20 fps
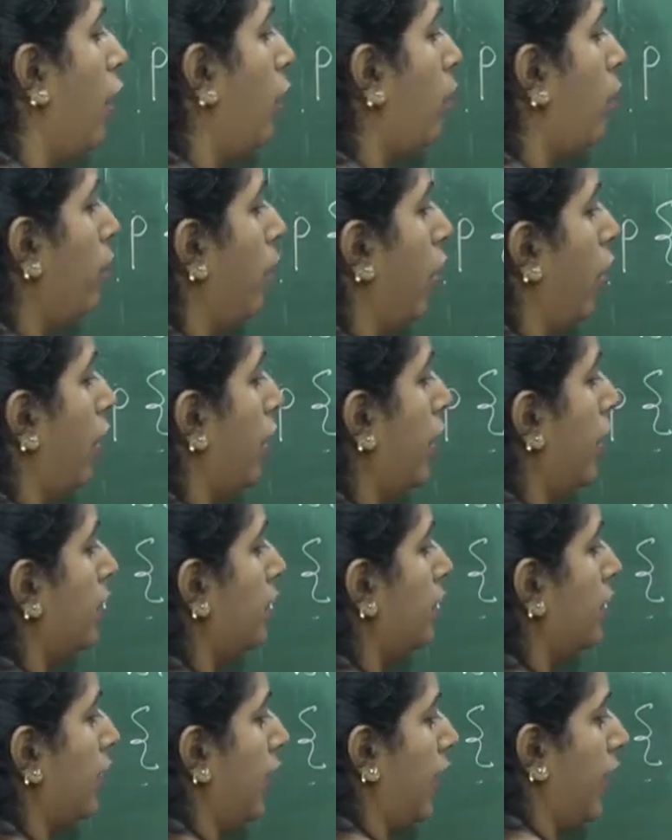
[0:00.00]
now
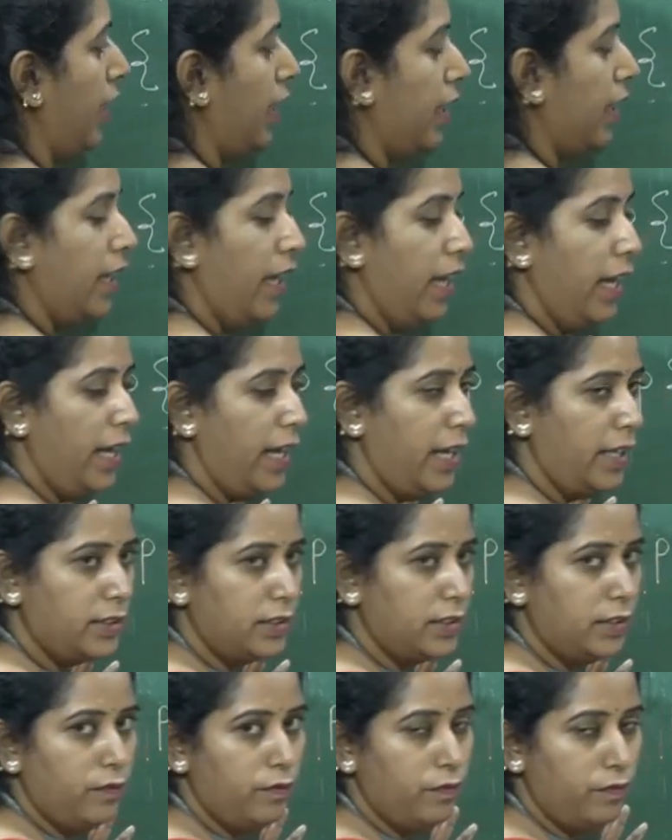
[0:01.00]
border style
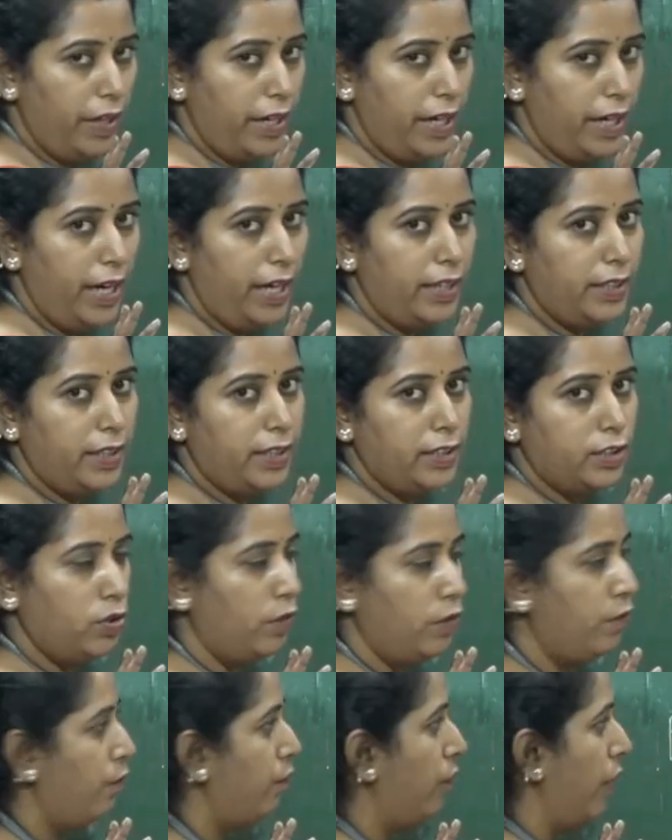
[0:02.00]
has
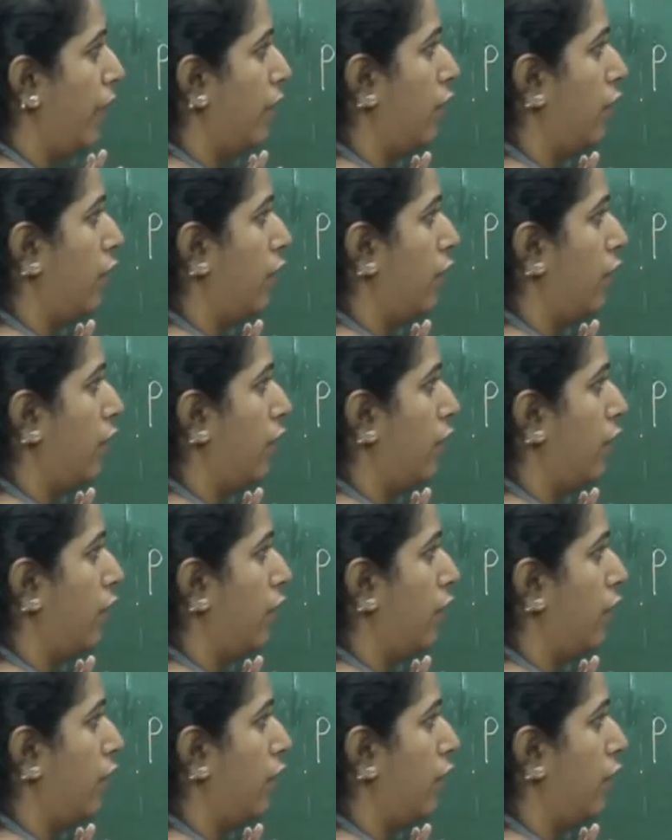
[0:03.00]
varieties of